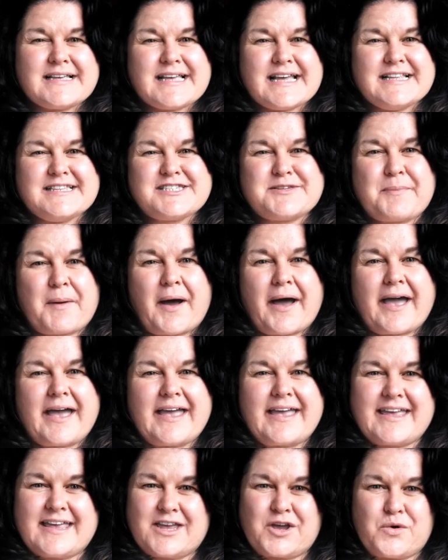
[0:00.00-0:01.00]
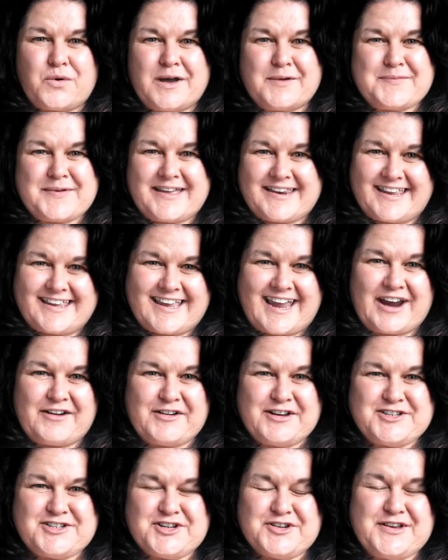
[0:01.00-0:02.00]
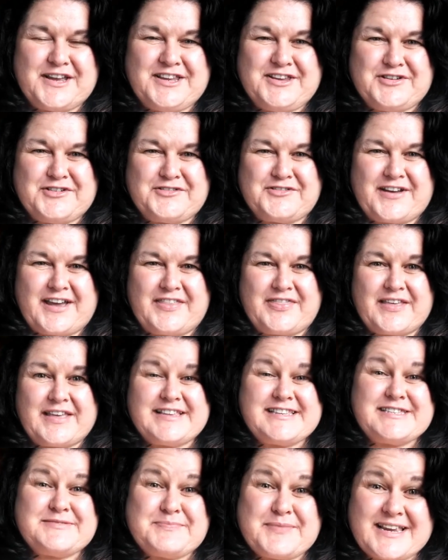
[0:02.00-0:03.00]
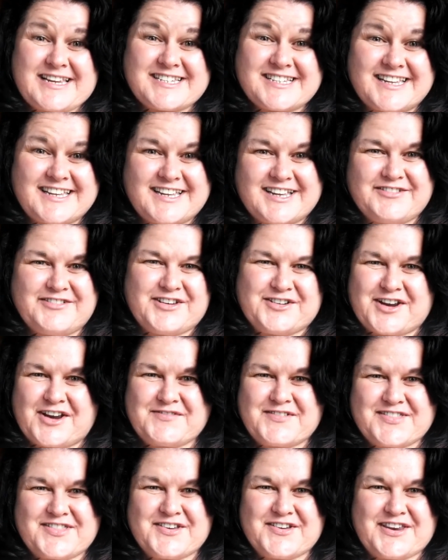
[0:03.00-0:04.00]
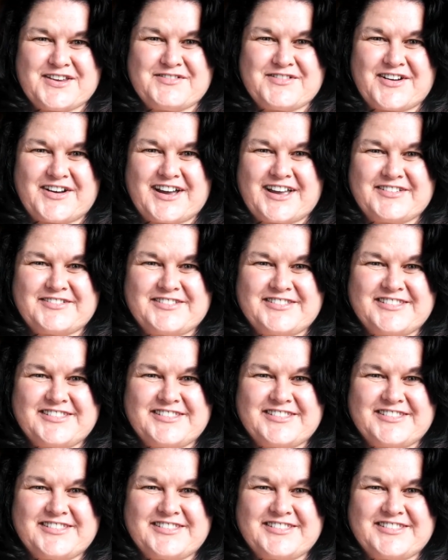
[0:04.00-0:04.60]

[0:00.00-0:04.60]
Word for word: inspire, equip, and encourage you in your faith, especially if you're over 35.